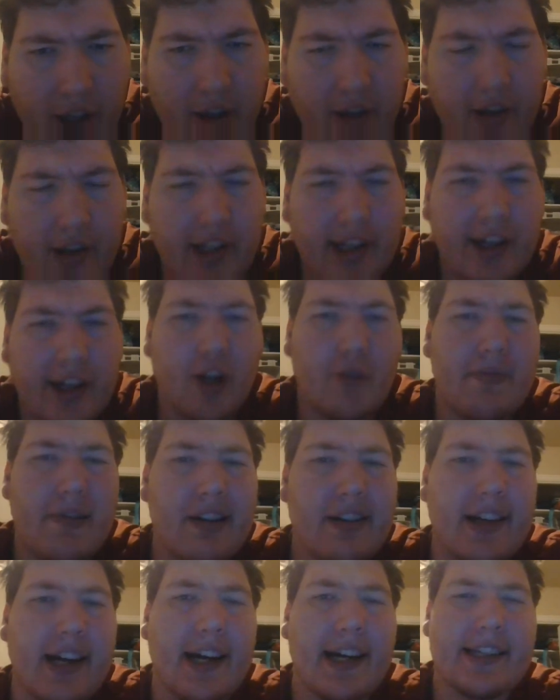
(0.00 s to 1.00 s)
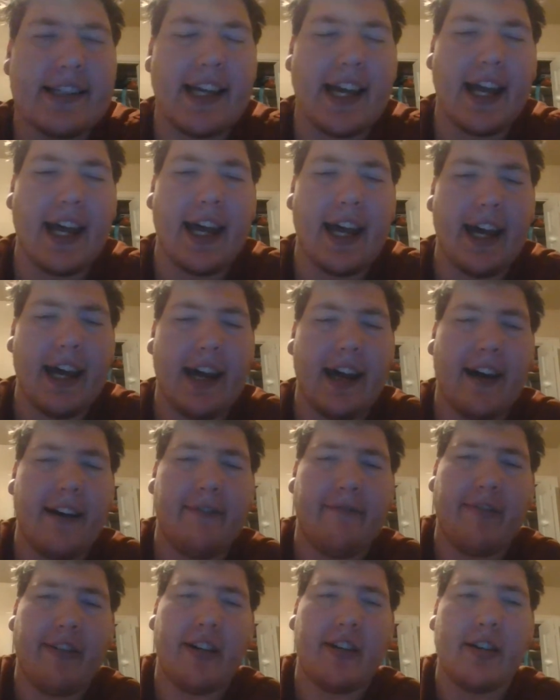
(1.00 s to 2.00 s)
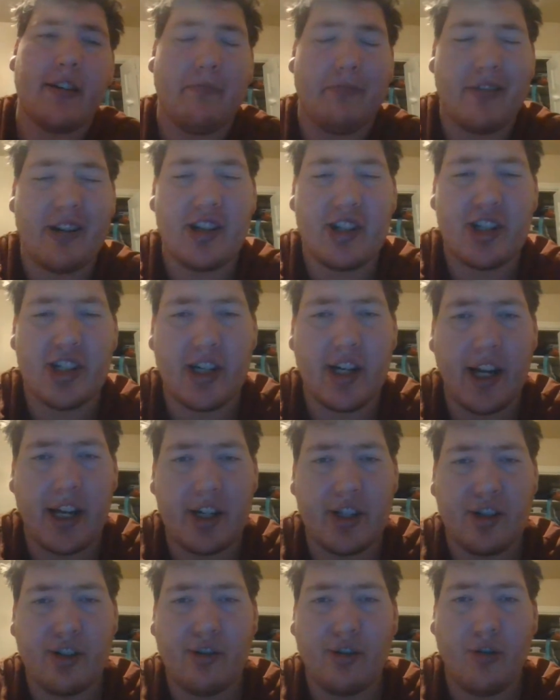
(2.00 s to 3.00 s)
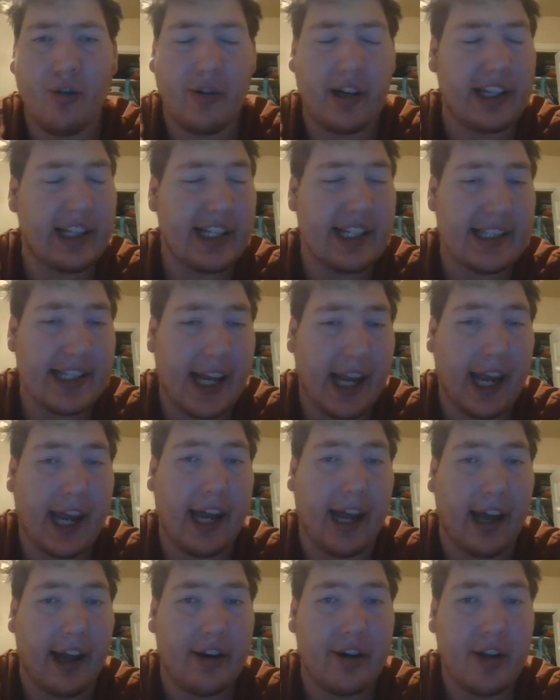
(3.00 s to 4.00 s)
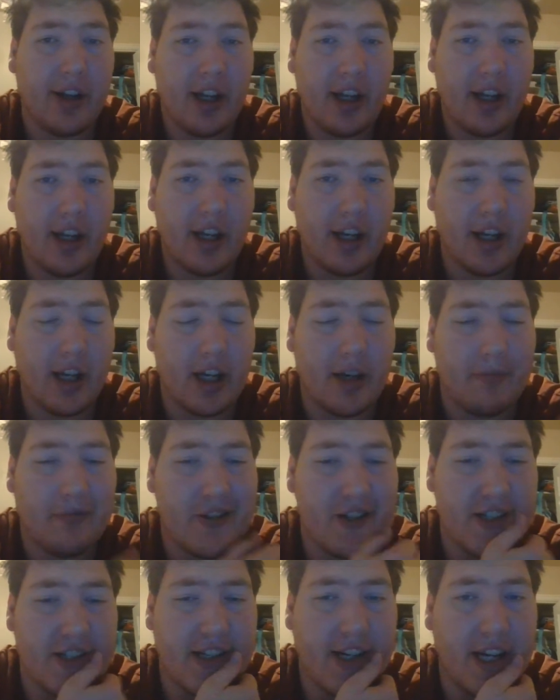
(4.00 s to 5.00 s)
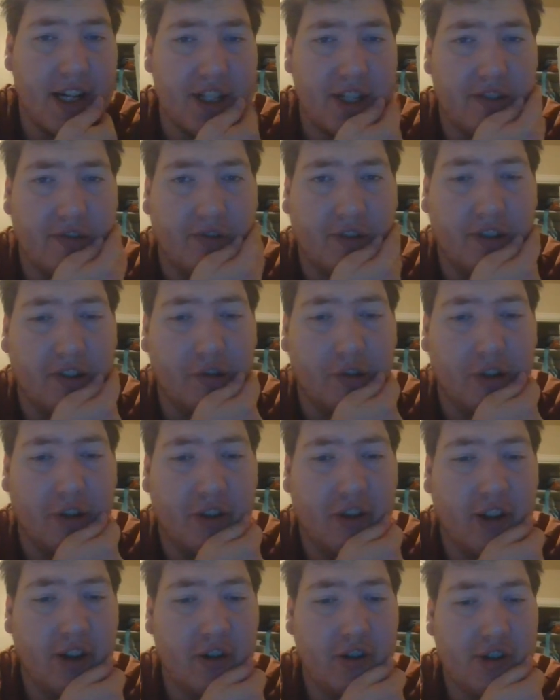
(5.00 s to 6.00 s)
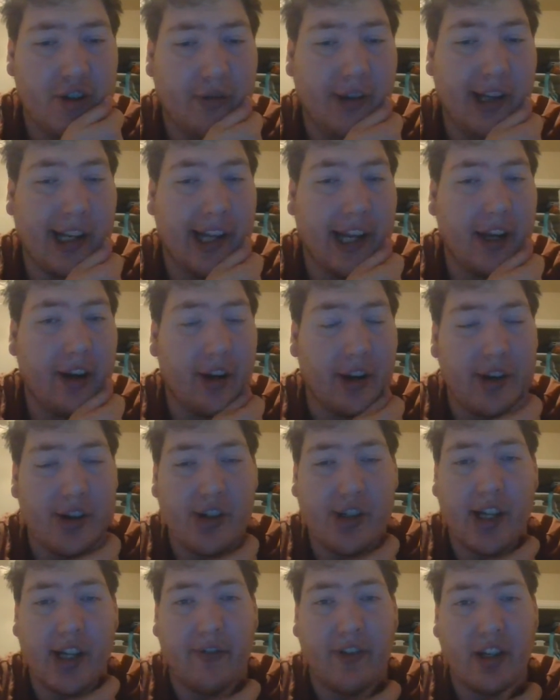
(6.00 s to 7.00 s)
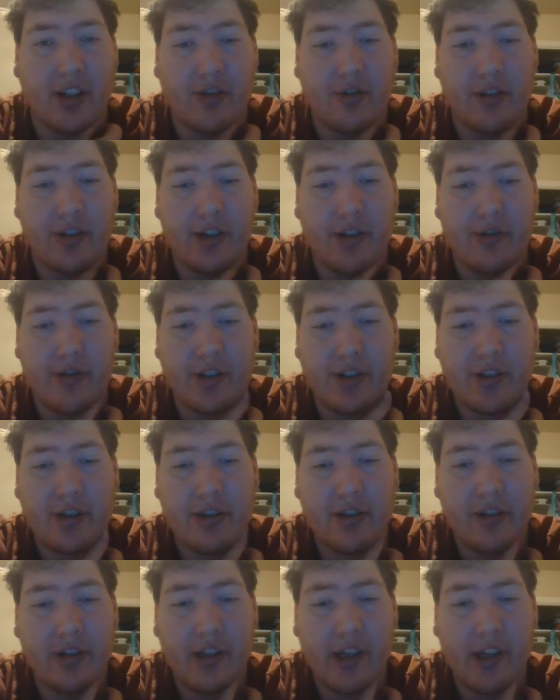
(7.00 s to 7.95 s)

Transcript: Well, I hope you guys have an appreciation, or at least had an appreciation for those 3 characters I've introduced.